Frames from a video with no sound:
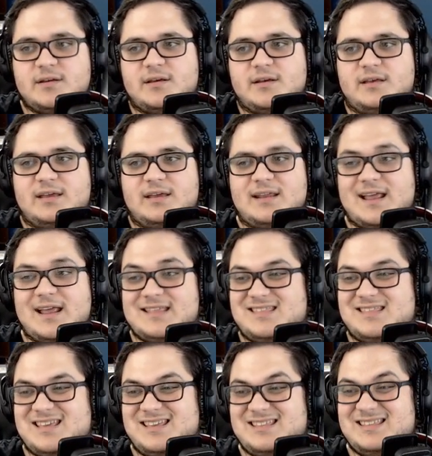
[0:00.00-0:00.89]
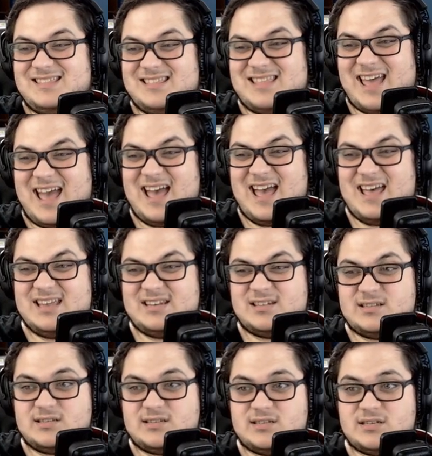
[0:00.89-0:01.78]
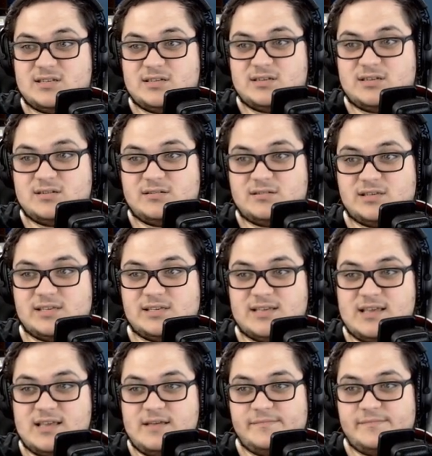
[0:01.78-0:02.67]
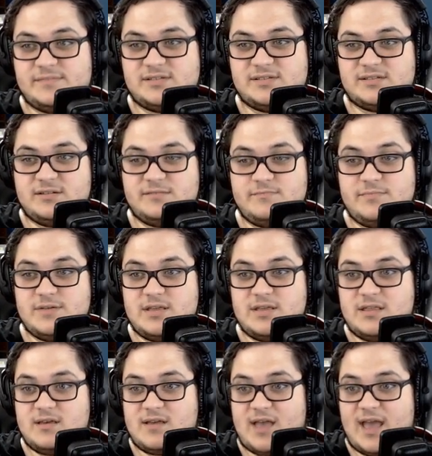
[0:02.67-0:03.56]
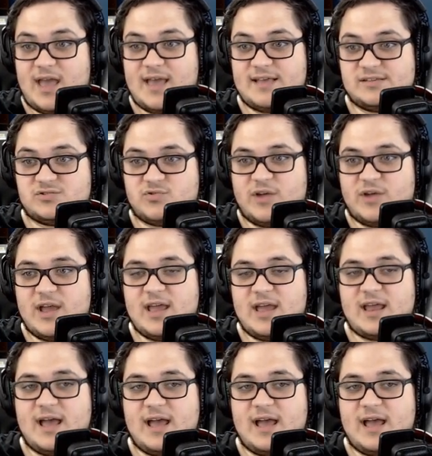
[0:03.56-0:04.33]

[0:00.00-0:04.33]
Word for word: And I think that seems to be the case, right?